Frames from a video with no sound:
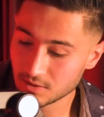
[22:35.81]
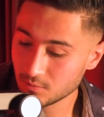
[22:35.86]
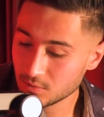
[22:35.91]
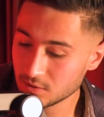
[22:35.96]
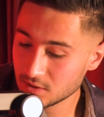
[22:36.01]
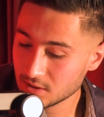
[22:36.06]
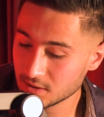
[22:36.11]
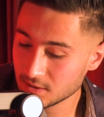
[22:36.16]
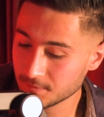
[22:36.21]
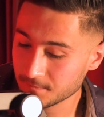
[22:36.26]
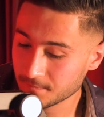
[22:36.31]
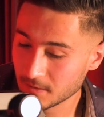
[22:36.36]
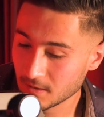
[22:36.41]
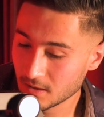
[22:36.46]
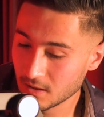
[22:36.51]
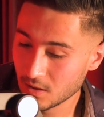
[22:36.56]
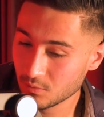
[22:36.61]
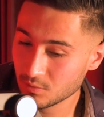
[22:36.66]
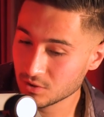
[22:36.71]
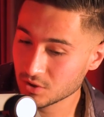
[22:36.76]
want to
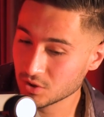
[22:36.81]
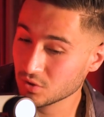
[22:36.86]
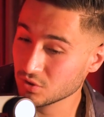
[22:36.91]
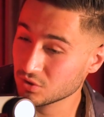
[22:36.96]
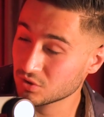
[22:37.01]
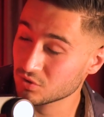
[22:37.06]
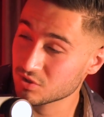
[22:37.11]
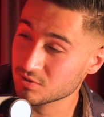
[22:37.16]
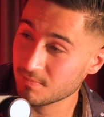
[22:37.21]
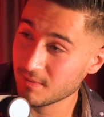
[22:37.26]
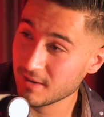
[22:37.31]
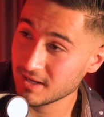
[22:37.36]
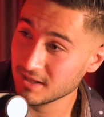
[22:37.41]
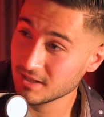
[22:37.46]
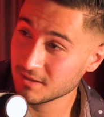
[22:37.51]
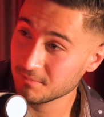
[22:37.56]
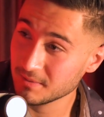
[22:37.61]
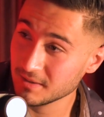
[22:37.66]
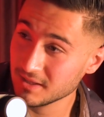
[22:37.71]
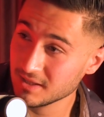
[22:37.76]
I want to go to Spain
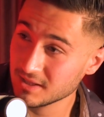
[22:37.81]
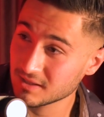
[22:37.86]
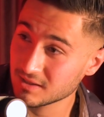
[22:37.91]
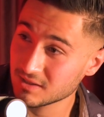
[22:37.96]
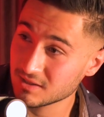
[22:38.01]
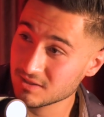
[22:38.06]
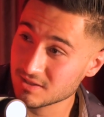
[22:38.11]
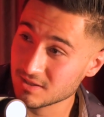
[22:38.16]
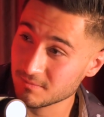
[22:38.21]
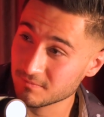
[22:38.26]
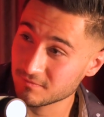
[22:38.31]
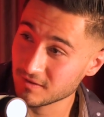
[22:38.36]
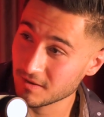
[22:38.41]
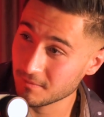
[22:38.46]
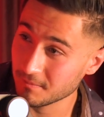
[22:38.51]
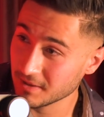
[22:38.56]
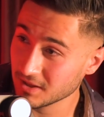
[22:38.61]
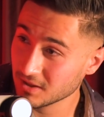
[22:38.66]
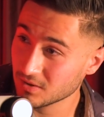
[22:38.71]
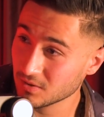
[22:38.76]
a bit, learn some
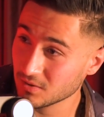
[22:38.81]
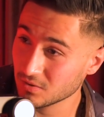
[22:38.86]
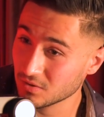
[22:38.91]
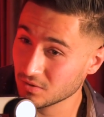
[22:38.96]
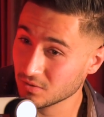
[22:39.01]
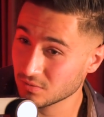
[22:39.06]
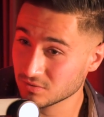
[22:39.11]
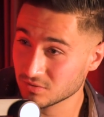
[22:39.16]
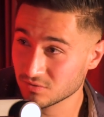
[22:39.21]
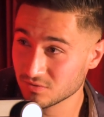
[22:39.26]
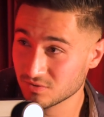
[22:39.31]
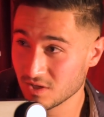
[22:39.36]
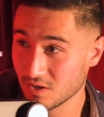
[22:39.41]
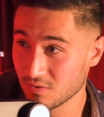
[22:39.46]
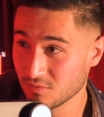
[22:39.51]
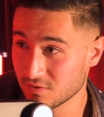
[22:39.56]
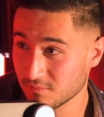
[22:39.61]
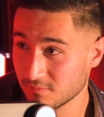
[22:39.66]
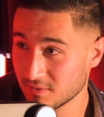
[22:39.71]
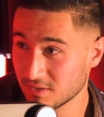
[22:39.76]
flamenco, go to
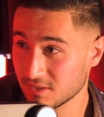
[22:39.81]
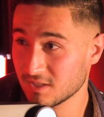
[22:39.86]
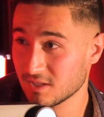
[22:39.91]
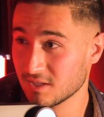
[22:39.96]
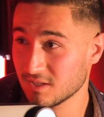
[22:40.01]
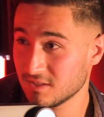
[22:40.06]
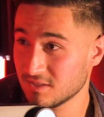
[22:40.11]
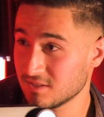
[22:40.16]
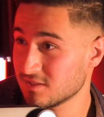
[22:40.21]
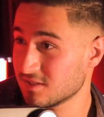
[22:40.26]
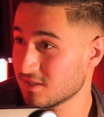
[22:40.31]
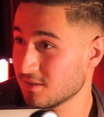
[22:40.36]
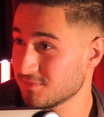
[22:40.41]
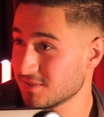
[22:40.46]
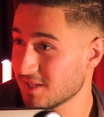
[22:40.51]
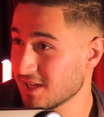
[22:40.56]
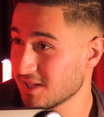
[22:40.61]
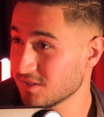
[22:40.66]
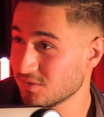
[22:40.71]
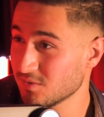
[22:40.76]
South America, learn some
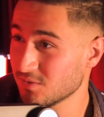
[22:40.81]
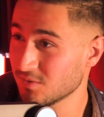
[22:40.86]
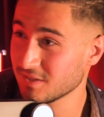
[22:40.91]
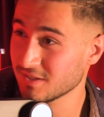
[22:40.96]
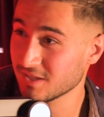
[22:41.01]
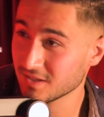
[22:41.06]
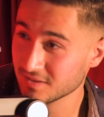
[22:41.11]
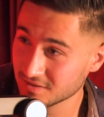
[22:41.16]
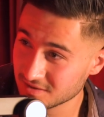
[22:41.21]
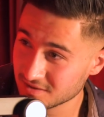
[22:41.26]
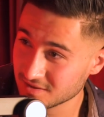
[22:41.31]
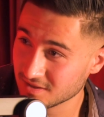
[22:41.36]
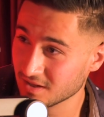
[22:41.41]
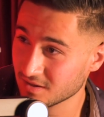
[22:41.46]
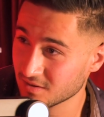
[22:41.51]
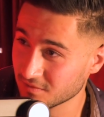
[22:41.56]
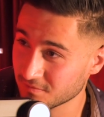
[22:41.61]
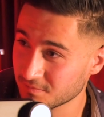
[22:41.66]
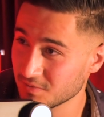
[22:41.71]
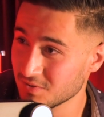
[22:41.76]
tango and other
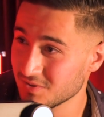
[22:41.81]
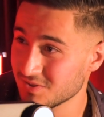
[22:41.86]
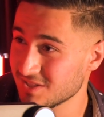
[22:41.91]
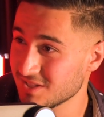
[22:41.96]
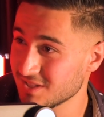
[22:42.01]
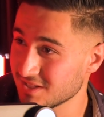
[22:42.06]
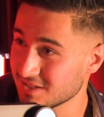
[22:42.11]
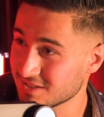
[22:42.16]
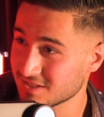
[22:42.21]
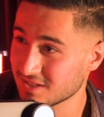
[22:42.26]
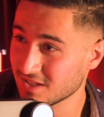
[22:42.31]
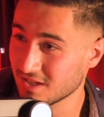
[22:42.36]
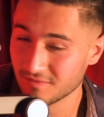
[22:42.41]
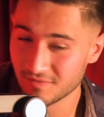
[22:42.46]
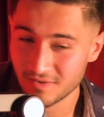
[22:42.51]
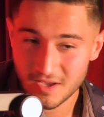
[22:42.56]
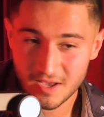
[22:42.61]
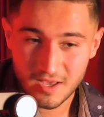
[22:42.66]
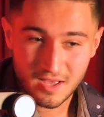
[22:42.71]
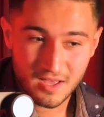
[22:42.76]
style of music and stuff.
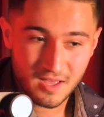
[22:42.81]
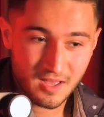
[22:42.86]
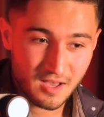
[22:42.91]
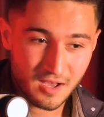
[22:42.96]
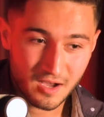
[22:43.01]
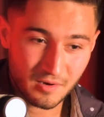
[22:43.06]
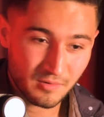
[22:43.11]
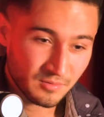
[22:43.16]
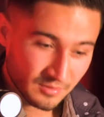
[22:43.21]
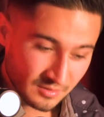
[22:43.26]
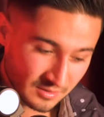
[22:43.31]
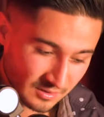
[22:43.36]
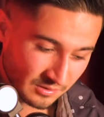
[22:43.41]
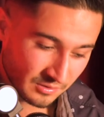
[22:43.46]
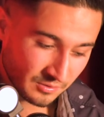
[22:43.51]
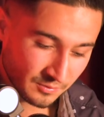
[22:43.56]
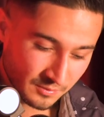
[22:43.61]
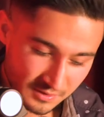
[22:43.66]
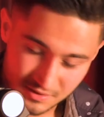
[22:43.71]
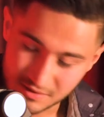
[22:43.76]
I want to
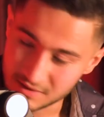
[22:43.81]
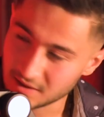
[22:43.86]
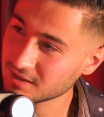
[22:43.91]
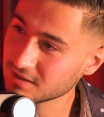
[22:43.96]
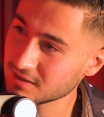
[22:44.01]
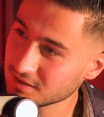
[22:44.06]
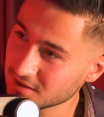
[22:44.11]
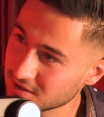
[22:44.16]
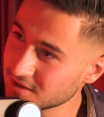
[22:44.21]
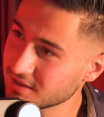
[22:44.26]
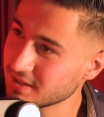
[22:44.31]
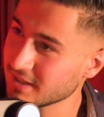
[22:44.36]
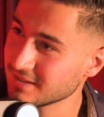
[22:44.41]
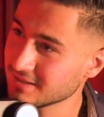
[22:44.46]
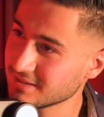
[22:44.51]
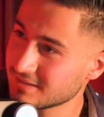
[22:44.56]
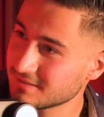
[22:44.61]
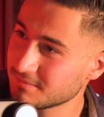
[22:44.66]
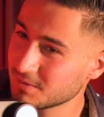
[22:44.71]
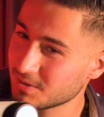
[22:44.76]
always like learn,
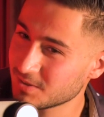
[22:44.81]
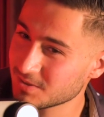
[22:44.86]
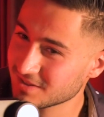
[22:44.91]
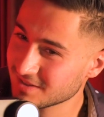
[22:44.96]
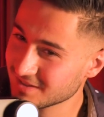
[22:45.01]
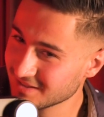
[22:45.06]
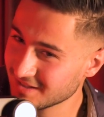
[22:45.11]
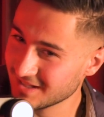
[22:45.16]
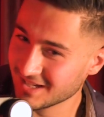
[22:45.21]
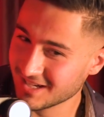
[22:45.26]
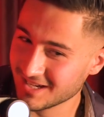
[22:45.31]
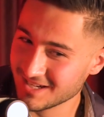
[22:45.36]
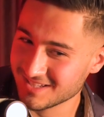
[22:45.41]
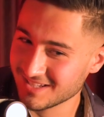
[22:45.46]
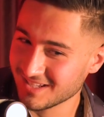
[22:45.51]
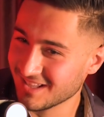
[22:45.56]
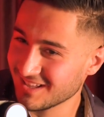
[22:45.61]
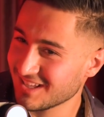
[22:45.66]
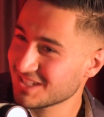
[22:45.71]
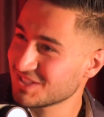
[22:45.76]
and because like I
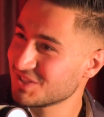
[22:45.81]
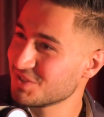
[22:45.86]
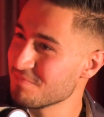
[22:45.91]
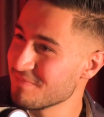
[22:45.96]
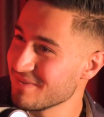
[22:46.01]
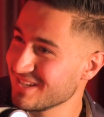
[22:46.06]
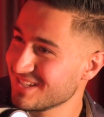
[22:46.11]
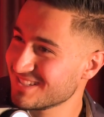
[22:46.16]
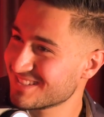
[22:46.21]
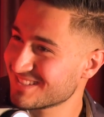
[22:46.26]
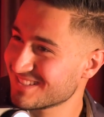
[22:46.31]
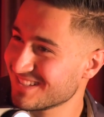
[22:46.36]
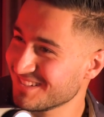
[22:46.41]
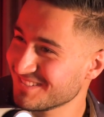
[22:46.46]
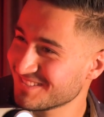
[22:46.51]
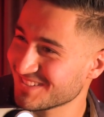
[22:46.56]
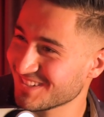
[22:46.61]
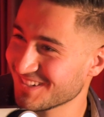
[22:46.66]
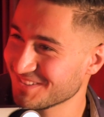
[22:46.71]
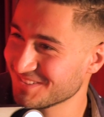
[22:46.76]
said, I like to mix
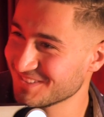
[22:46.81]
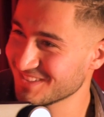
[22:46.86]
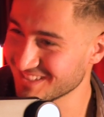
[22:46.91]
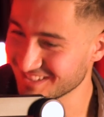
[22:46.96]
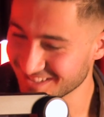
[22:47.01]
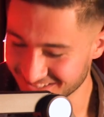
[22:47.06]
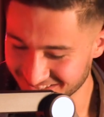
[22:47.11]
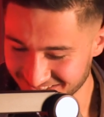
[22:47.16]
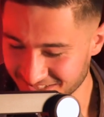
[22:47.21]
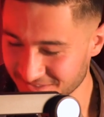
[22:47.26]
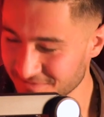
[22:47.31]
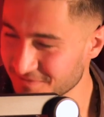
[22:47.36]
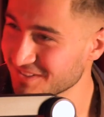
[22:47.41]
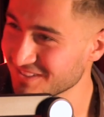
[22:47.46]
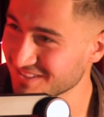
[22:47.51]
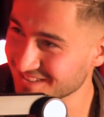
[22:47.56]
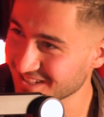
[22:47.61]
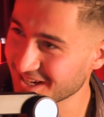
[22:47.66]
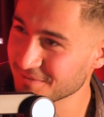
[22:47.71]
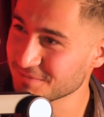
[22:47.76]
stuff, so I want to learn
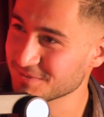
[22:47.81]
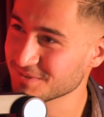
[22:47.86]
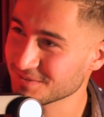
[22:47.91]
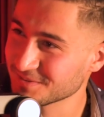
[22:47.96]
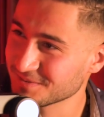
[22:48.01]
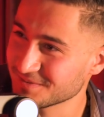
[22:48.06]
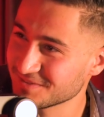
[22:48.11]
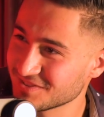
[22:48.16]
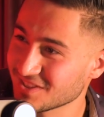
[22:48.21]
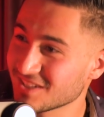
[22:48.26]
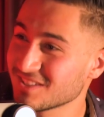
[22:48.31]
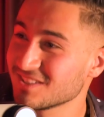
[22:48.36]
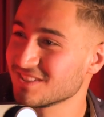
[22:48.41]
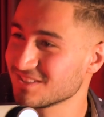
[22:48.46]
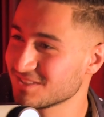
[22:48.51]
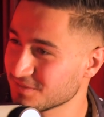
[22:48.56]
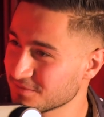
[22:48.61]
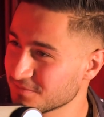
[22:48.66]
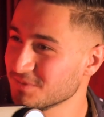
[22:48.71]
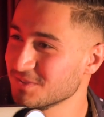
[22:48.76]
different types of
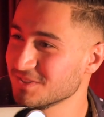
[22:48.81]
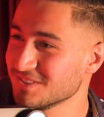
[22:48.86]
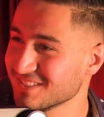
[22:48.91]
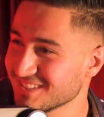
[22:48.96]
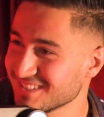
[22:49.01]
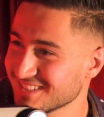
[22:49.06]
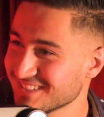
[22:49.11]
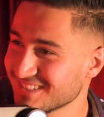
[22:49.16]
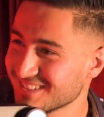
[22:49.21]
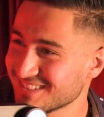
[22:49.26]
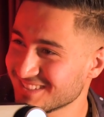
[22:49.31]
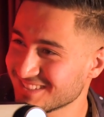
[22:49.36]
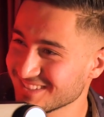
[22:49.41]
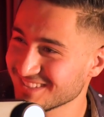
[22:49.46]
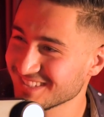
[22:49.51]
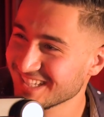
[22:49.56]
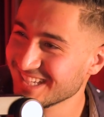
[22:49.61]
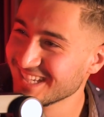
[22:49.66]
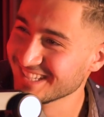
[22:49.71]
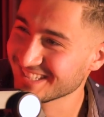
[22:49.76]
genres of music. So
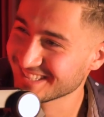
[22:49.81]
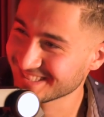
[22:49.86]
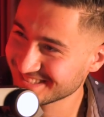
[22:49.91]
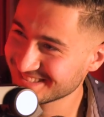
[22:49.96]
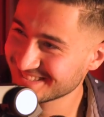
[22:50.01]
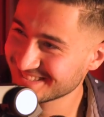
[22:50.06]
yeah.